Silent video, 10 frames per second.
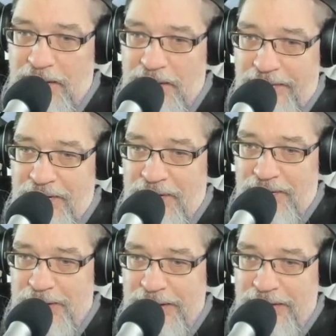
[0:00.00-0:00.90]
leaving the
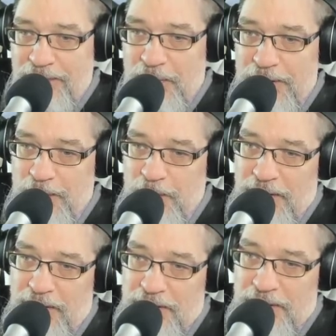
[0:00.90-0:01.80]
retreating forces with
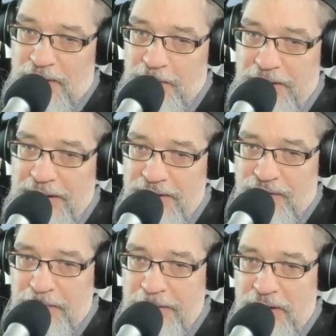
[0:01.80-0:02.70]
little to no protection
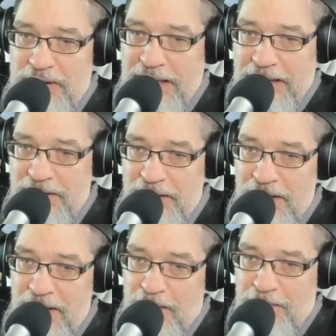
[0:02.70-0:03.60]
from air attacks.
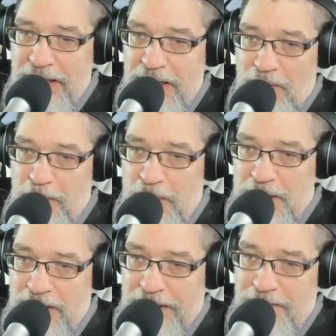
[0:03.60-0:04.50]
Media reports
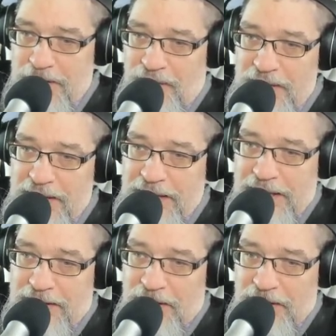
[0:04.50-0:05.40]
claimed
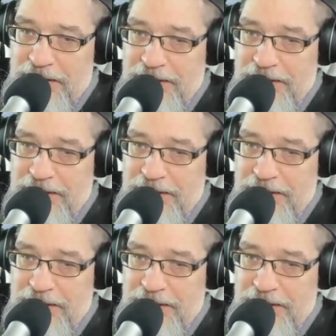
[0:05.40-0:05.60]
sophisticated Turkish